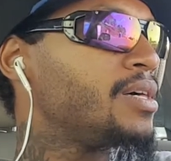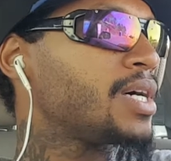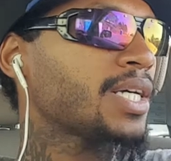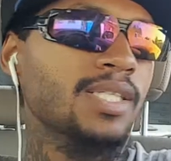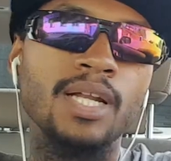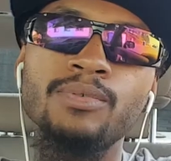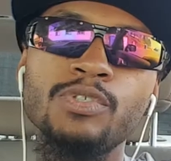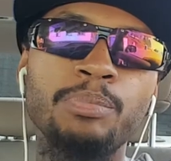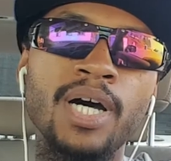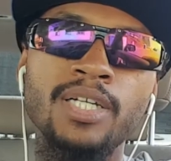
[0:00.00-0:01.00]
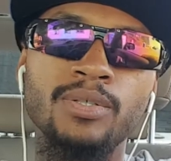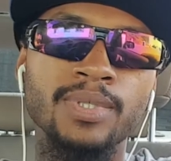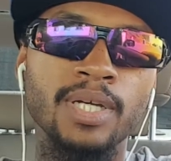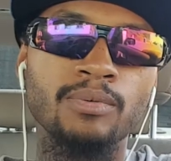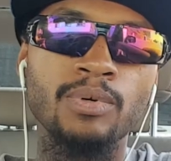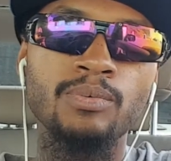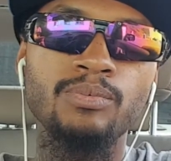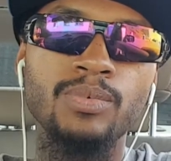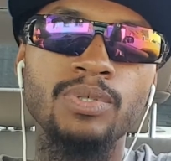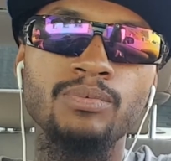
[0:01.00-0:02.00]
I said, I was just pondering, like, well,
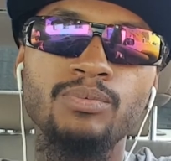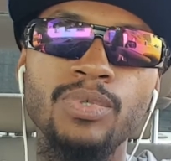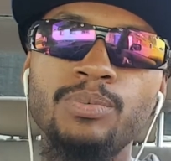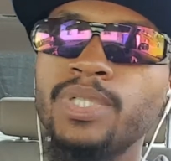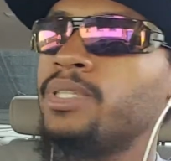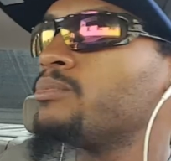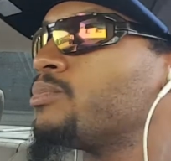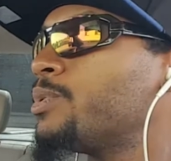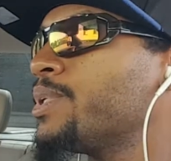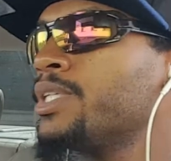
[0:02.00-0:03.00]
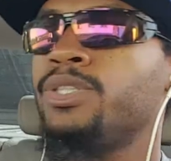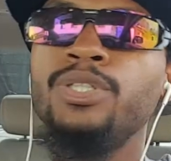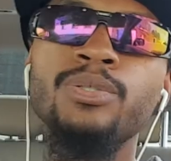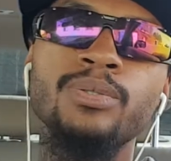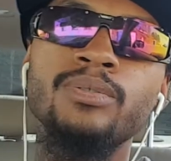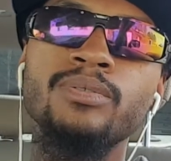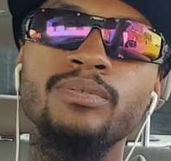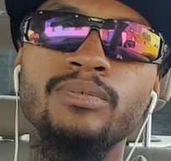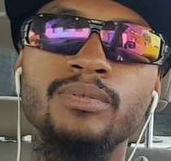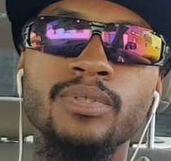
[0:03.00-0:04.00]
what are we gonna do?
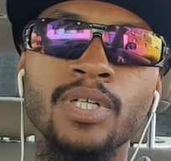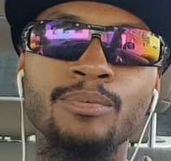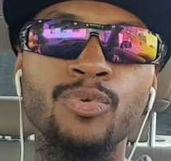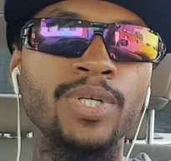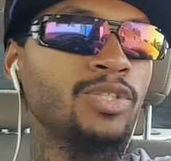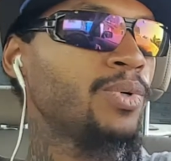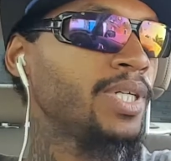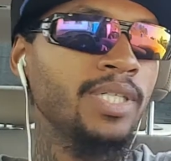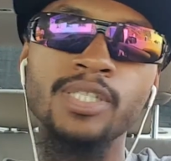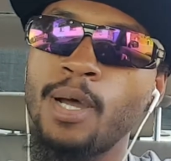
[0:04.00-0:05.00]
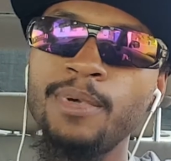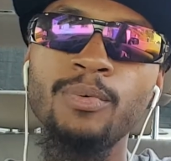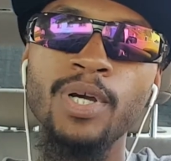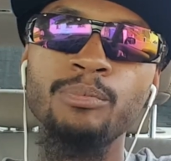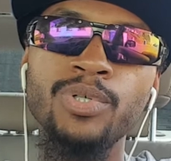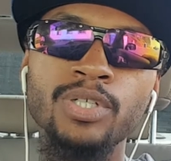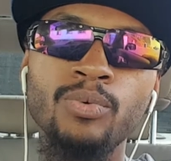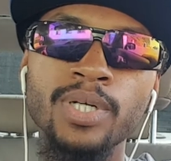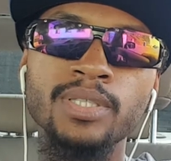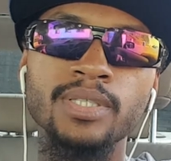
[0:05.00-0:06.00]
Come 2020, it's coming around pretty
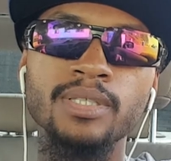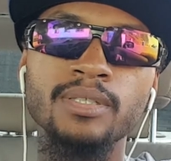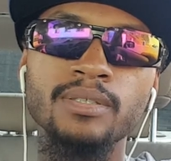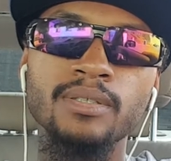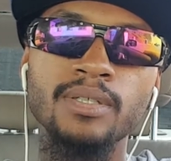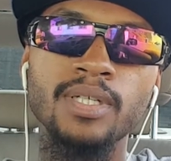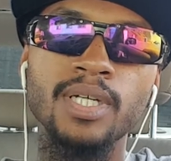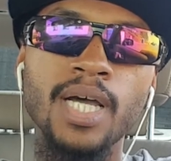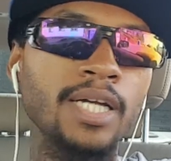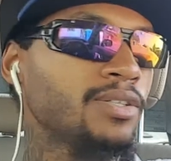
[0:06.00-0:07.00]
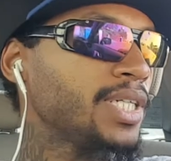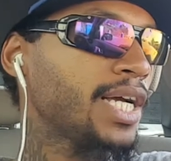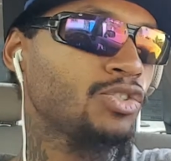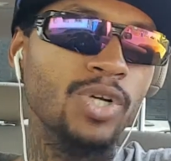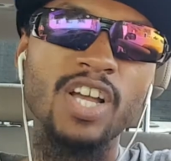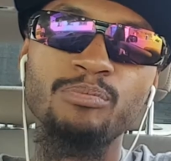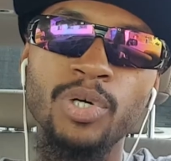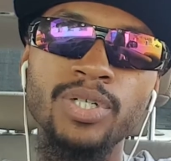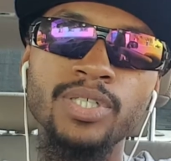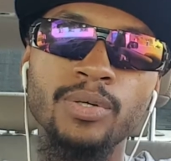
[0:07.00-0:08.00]
quickly. I know they got Draft
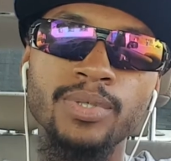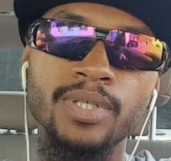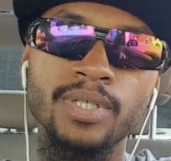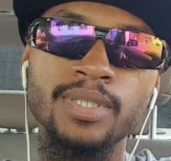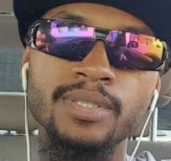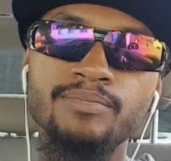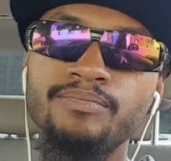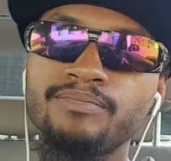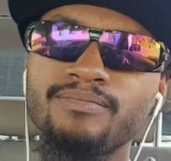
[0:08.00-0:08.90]
Bernie going on, and